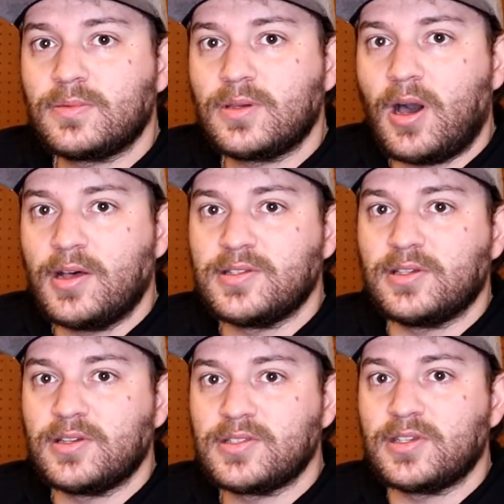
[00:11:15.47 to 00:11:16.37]

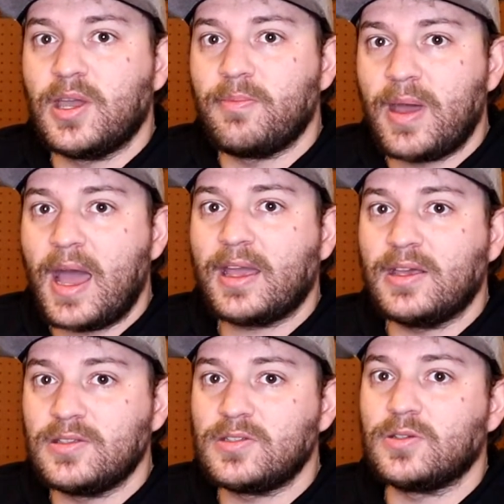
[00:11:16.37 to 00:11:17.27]
causing us to get back
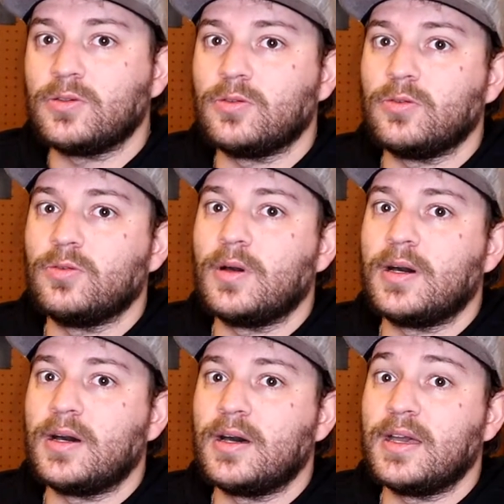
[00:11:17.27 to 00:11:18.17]
into
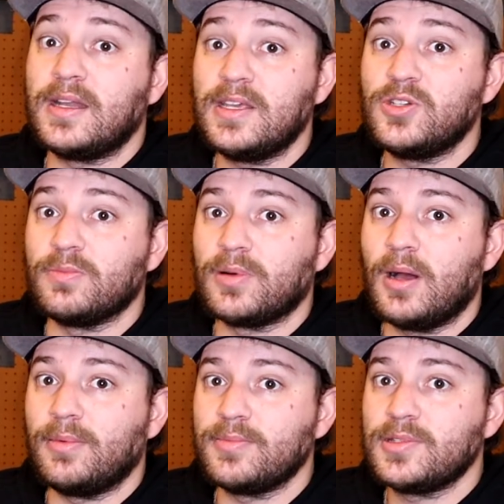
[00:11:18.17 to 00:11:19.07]
adhesion
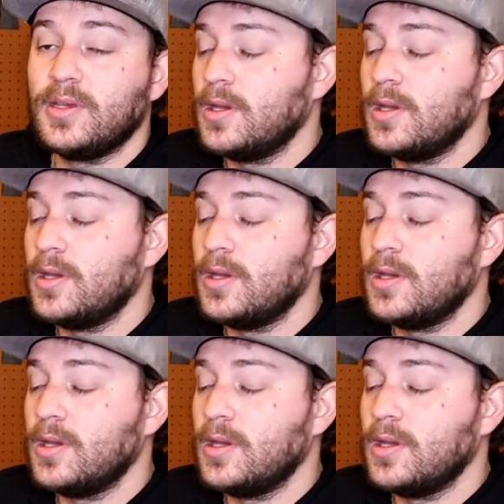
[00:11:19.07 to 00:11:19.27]
problems.